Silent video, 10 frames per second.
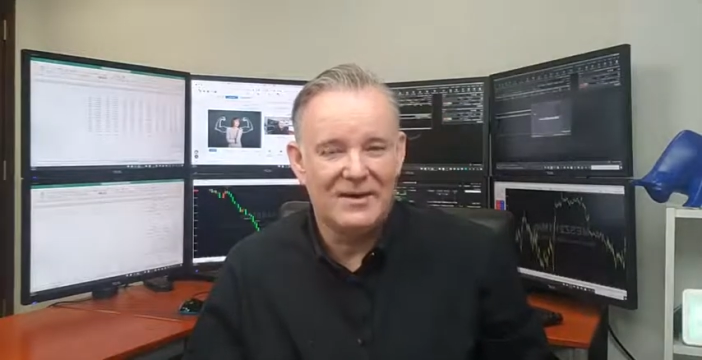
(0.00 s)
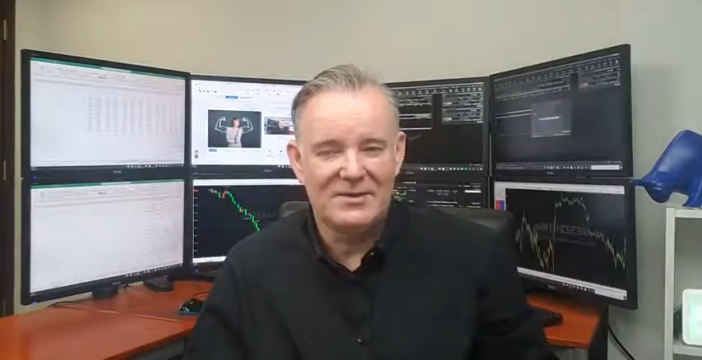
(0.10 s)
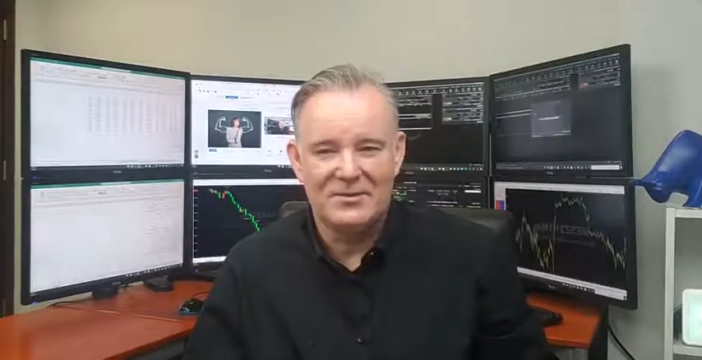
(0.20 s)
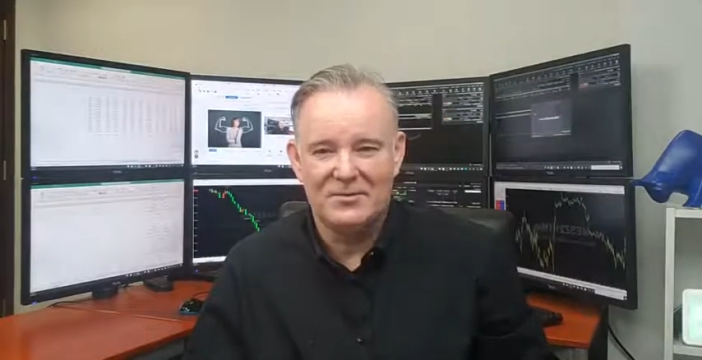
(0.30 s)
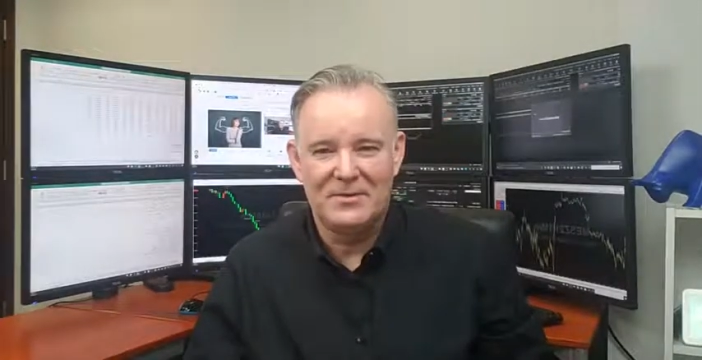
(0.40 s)

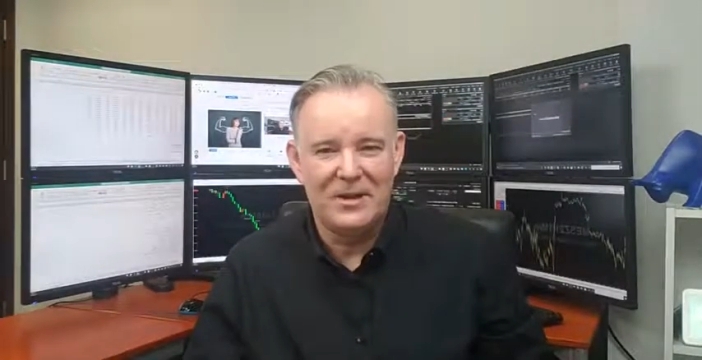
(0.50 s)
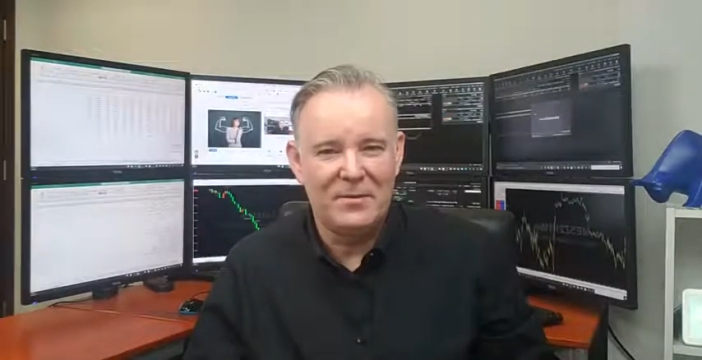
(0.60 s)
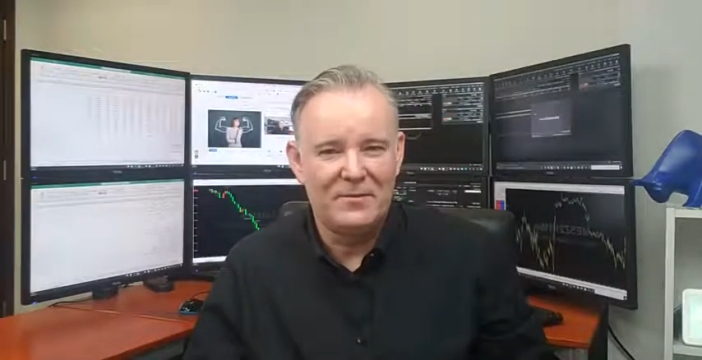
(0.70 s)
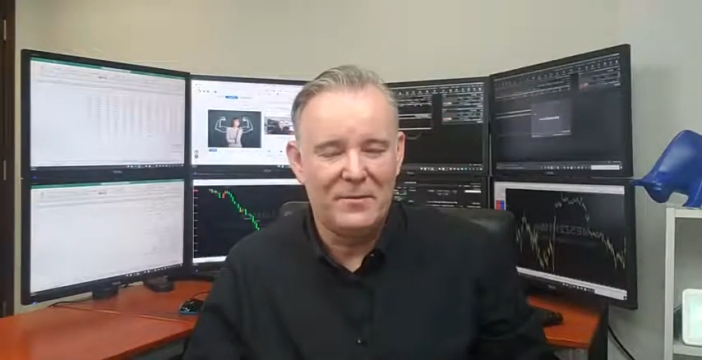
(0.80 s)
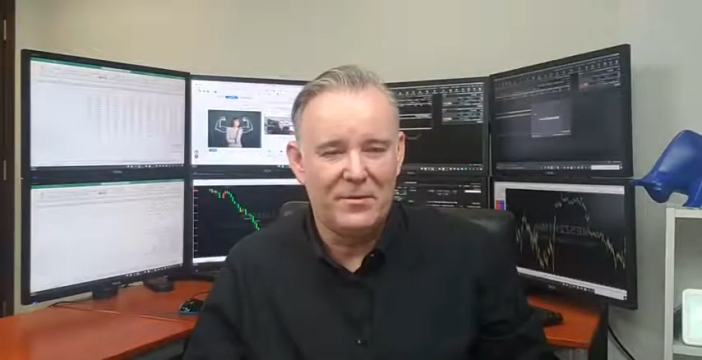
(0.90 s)
So
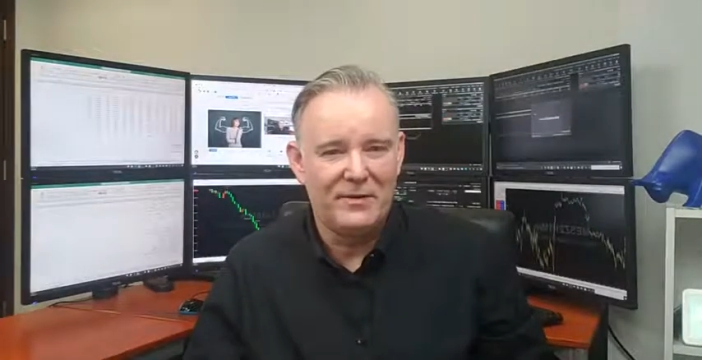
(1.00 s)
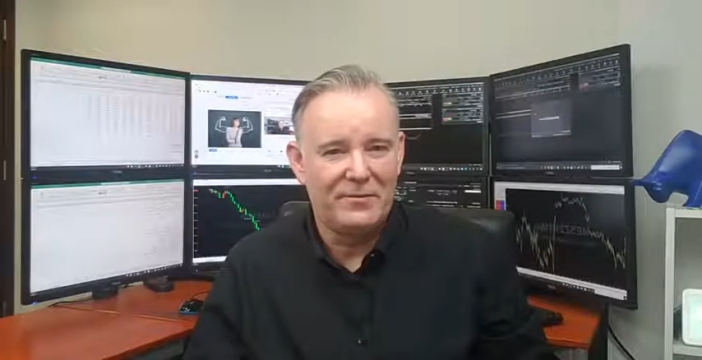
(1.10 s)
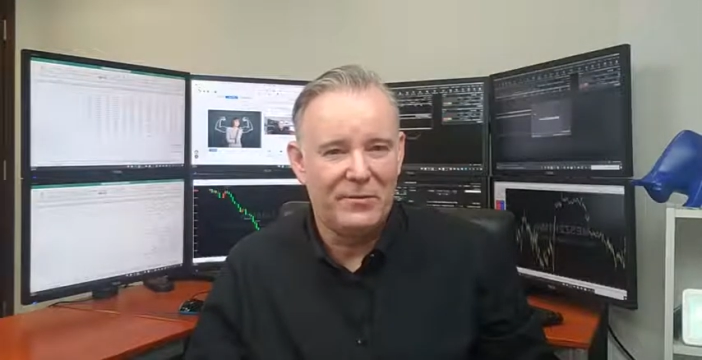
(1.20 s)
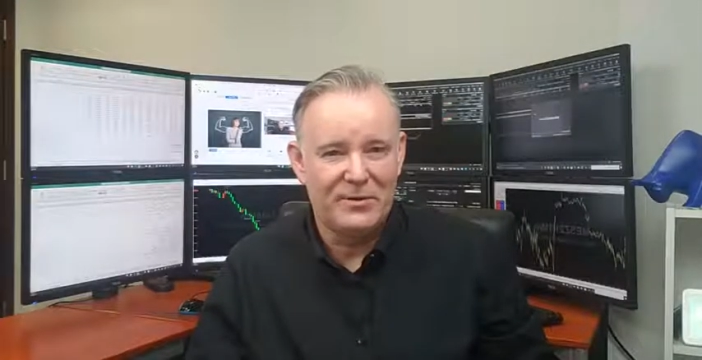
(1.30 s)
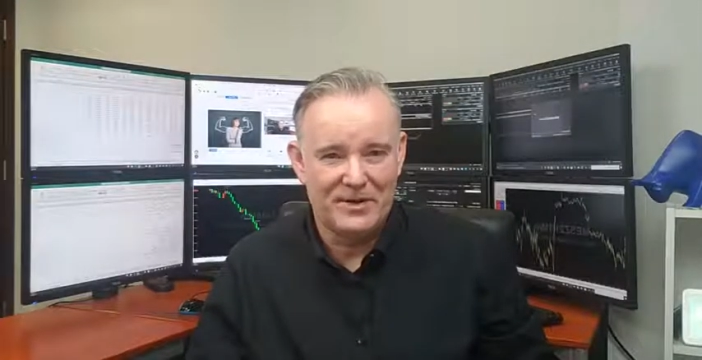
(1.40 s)
anyone following that
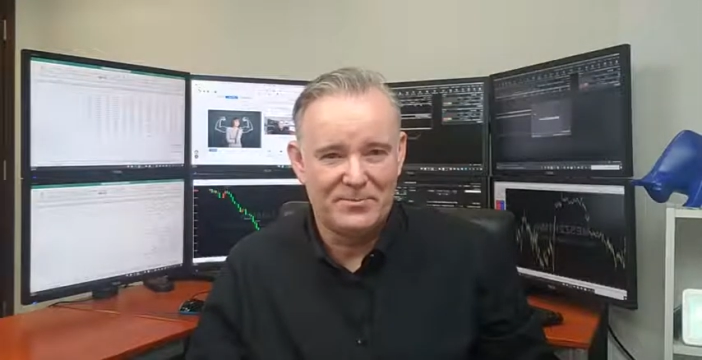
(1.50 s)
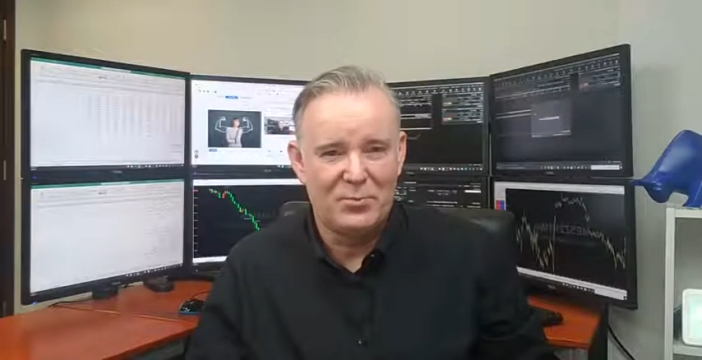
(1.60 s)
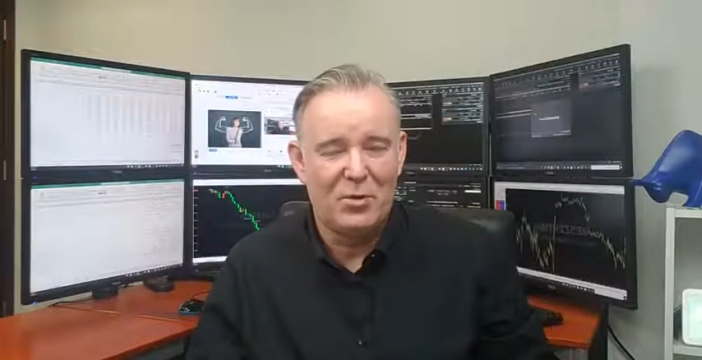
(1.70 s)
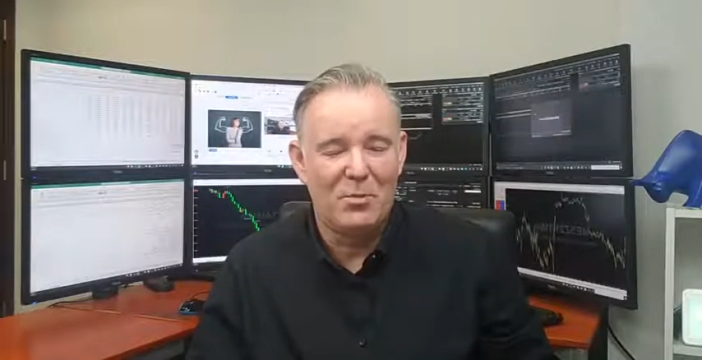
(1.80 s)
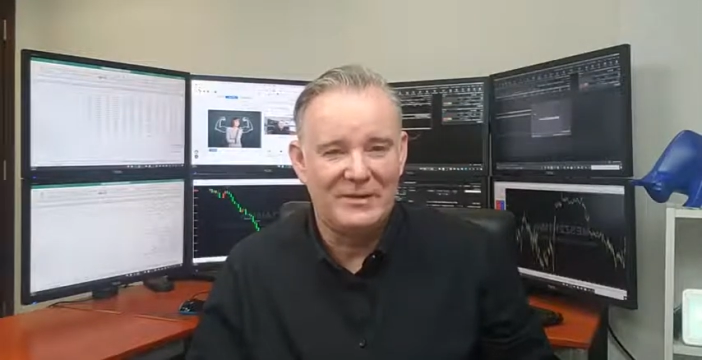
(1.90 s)
forecast
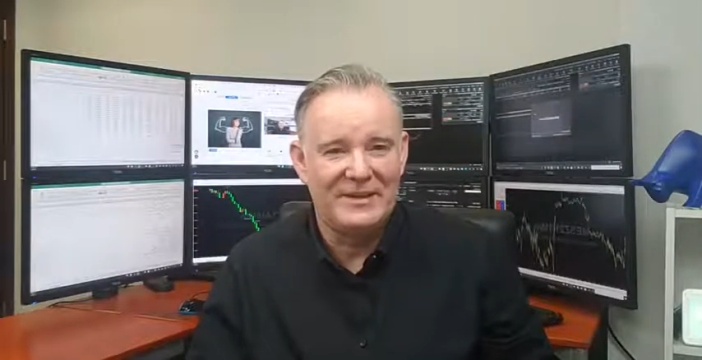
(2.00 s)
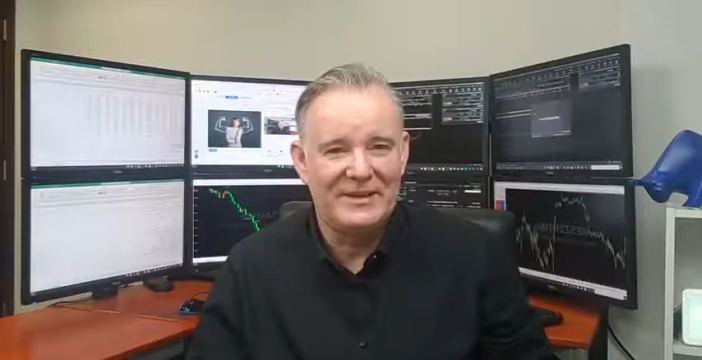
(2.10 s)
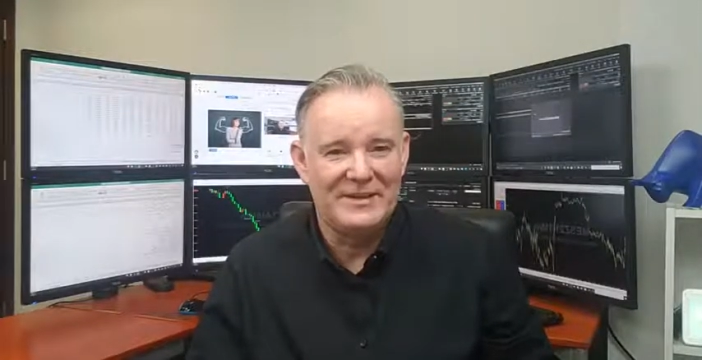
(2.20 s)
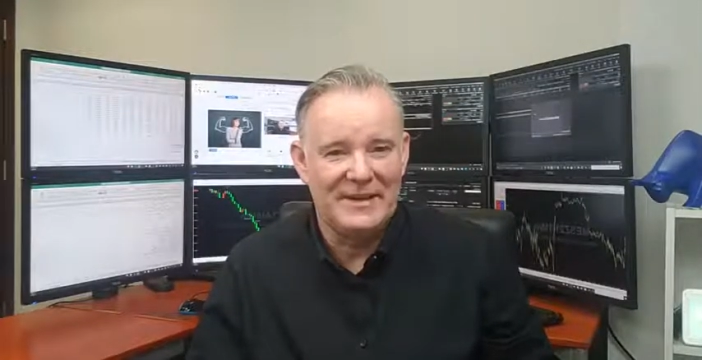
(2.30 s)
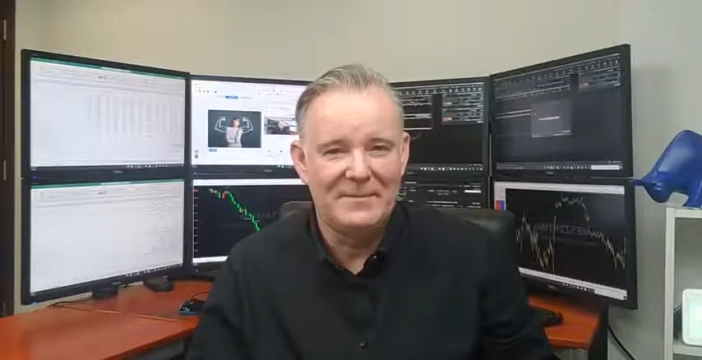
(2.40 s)
probably did the
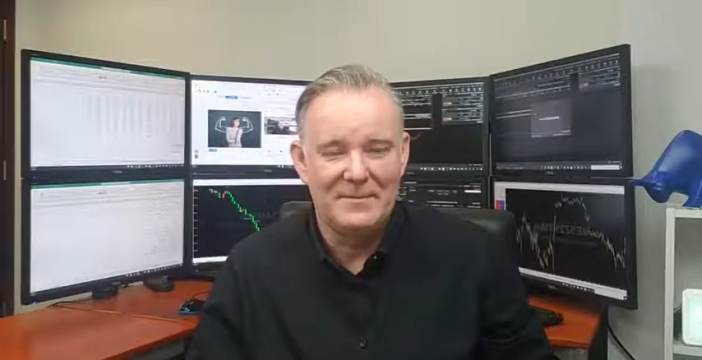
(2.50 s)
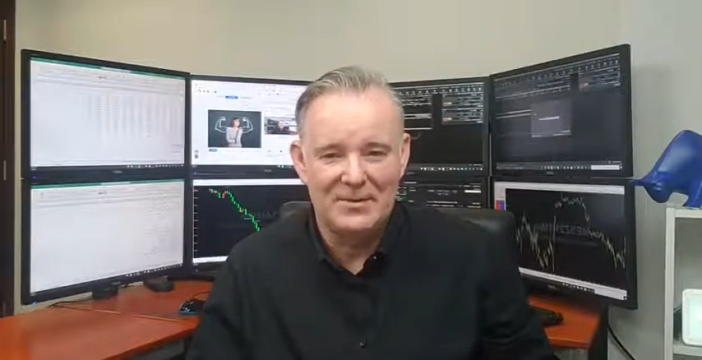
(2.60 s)
same.